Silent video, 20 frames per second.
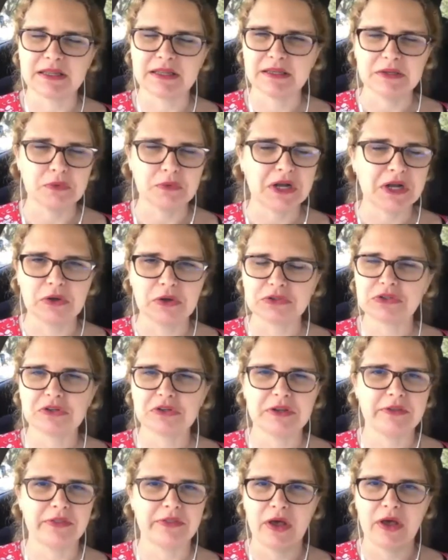country
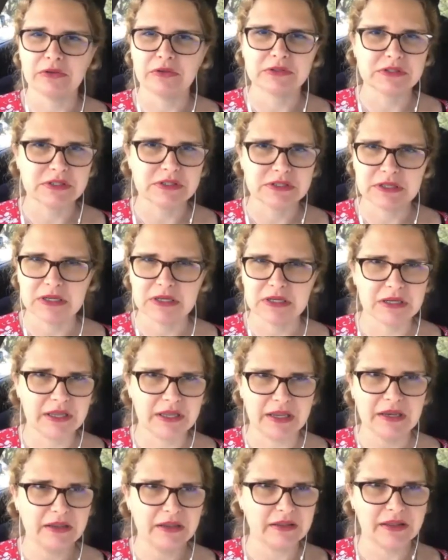without
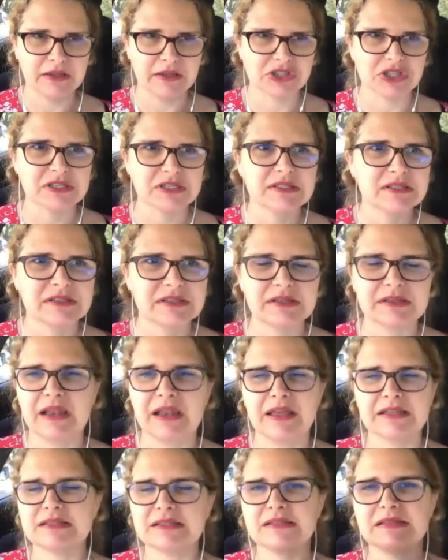anything. Just
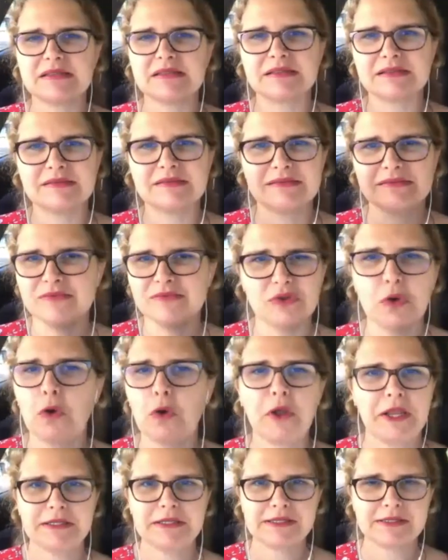let's do
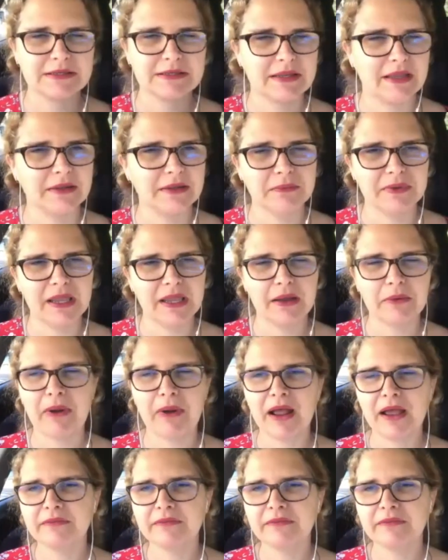it. And we arrived